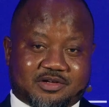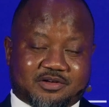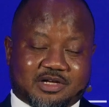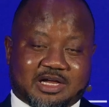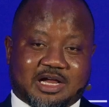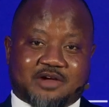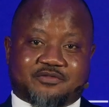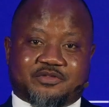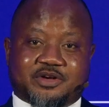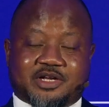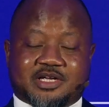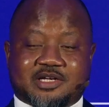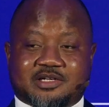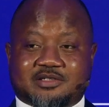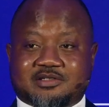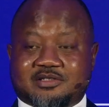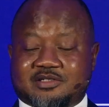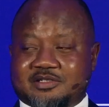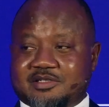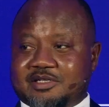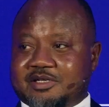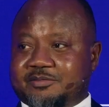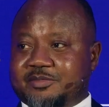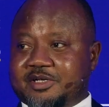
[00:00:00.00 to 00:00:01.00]
African,
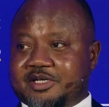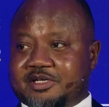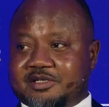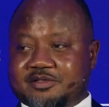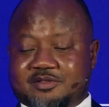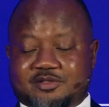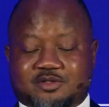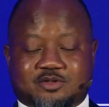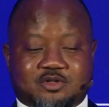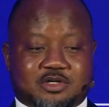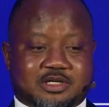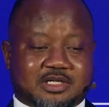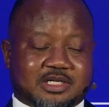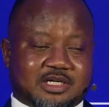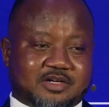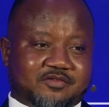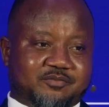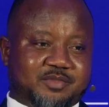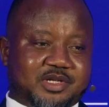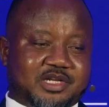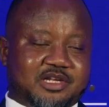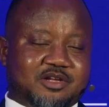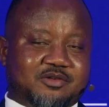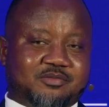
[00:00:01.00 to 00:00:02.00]
about 2.5
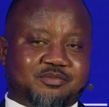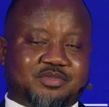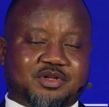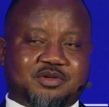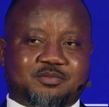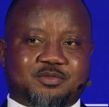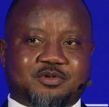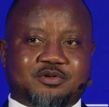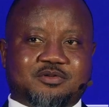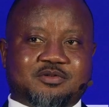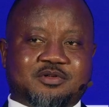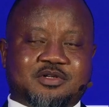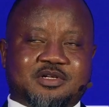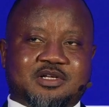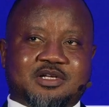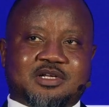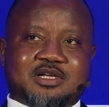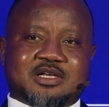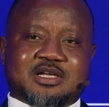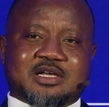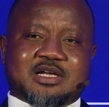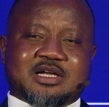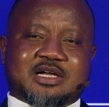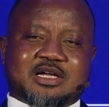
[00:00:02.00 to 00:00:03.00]
billion people.
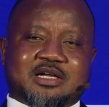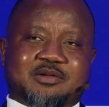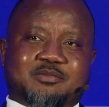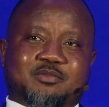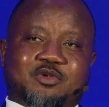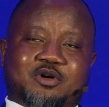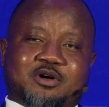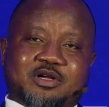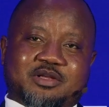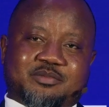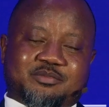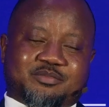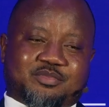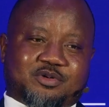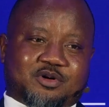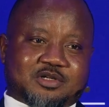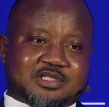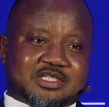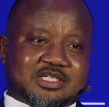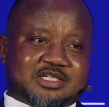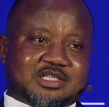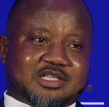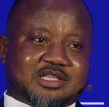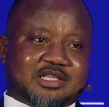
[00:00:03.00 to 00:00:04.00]
And more
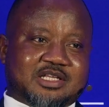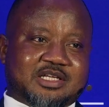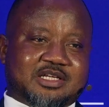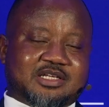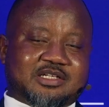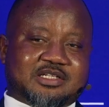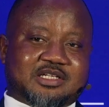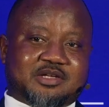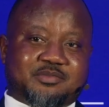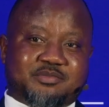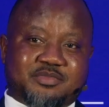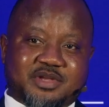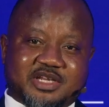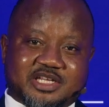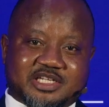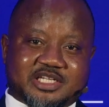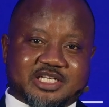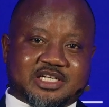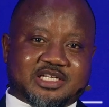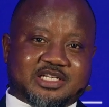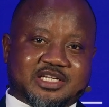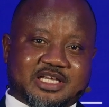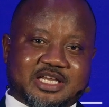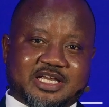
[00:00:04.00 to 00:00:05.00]
importantly, the
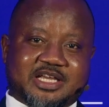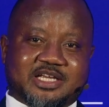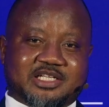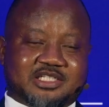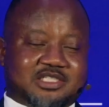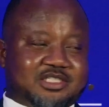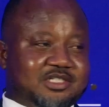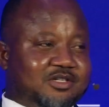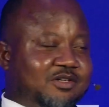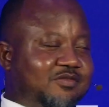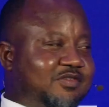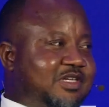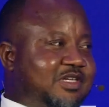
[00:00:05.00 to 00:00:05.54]
median age of